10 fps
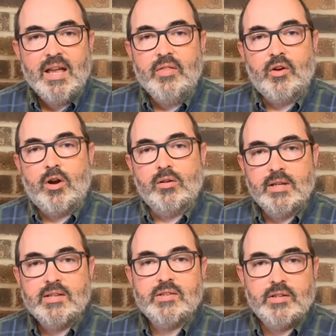and there are
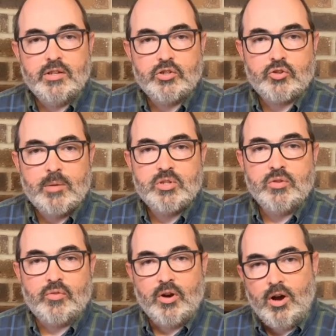links in the description
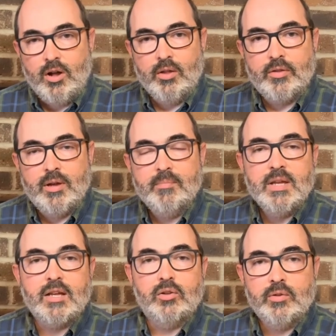for all of them,
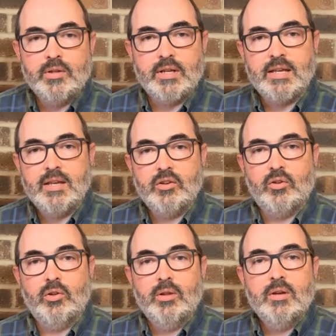including the
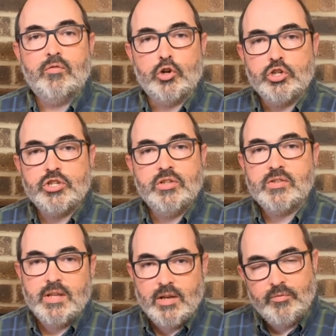Kindle versions
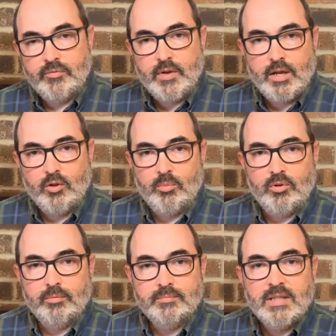if
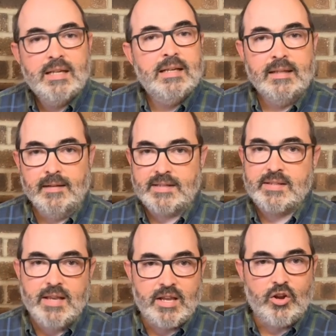available. Let's
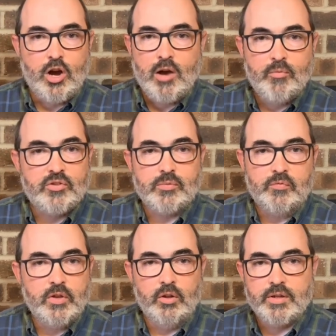kick it off with some
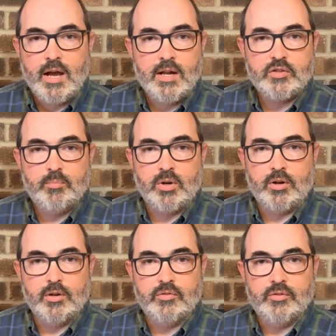field guides to
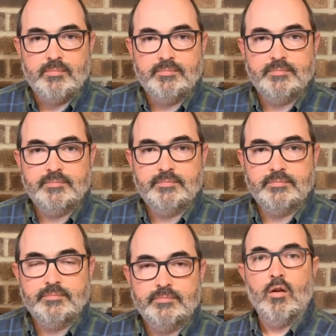birds.
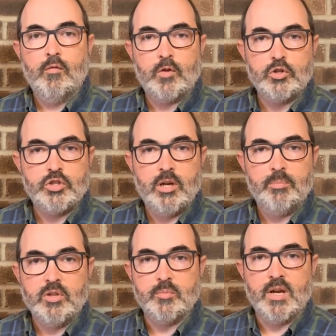First
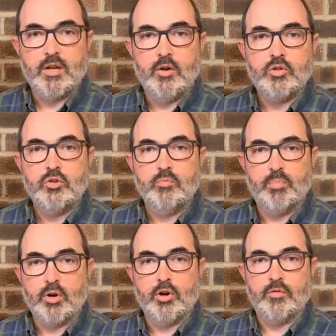up is my go-to
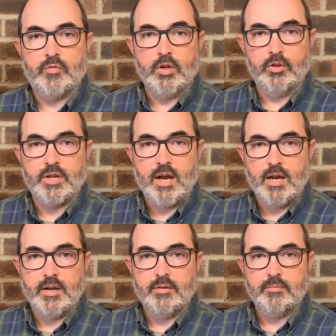bird field
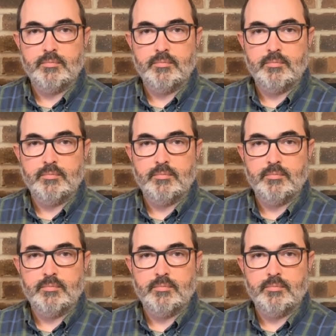guide.